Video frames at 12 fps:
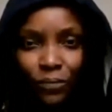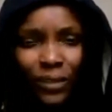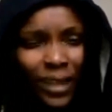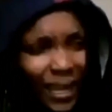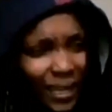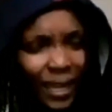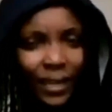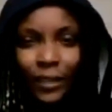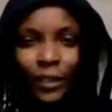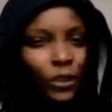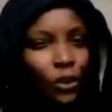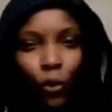I get it.
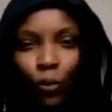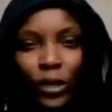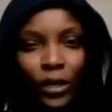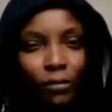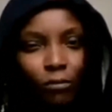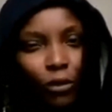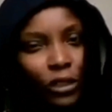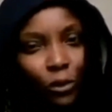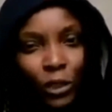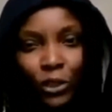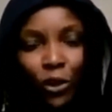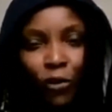And so we, we
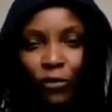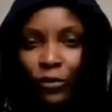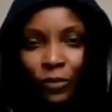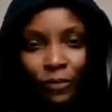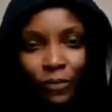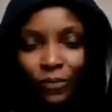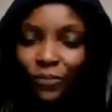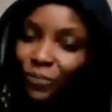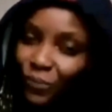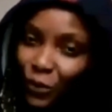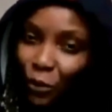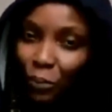switch off.
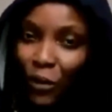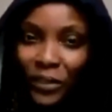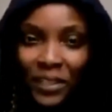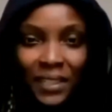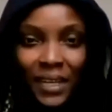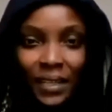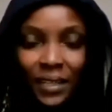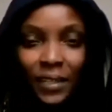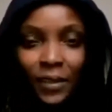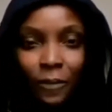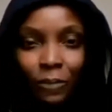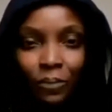No pun intended.
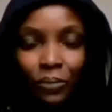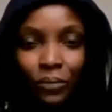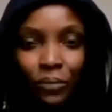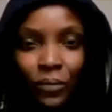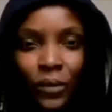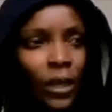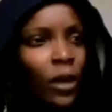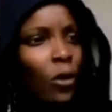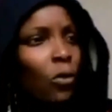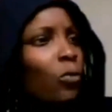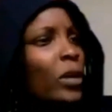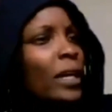
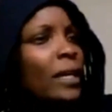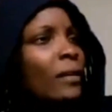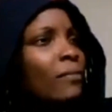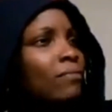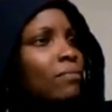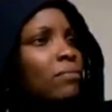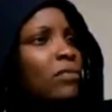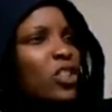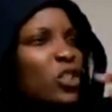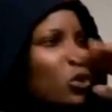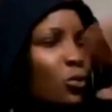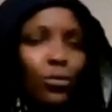We
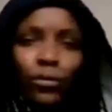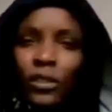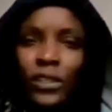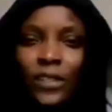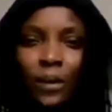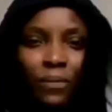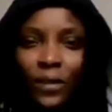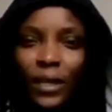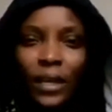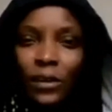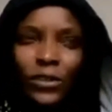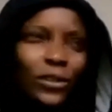tuned to something
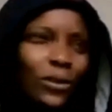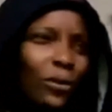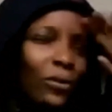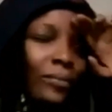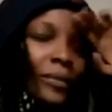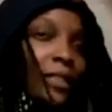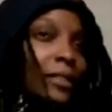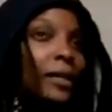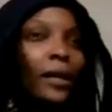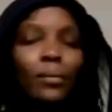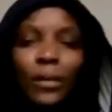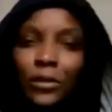else. You know,
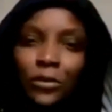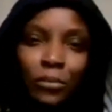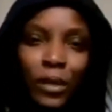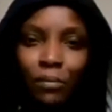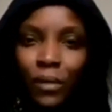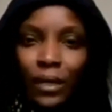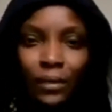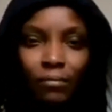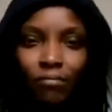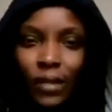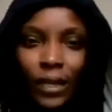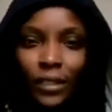how am I going to make my
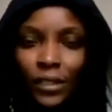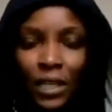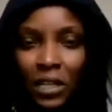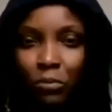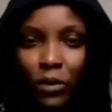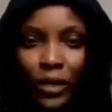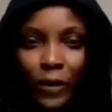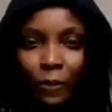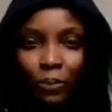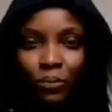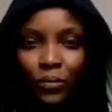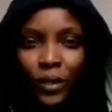next daily bread?
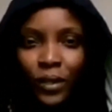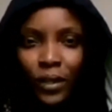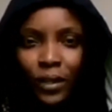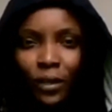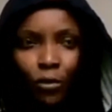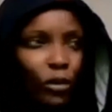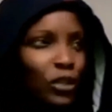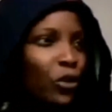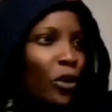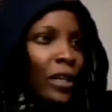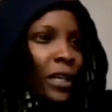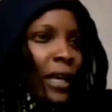We
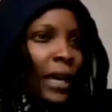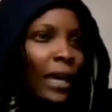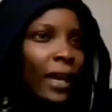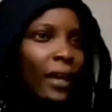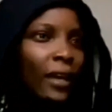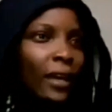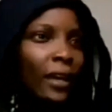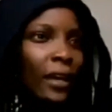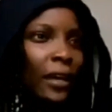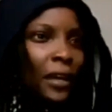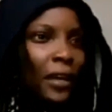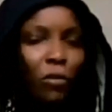join in a
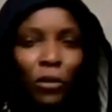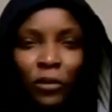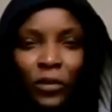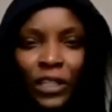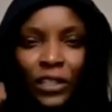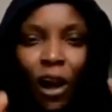in one of these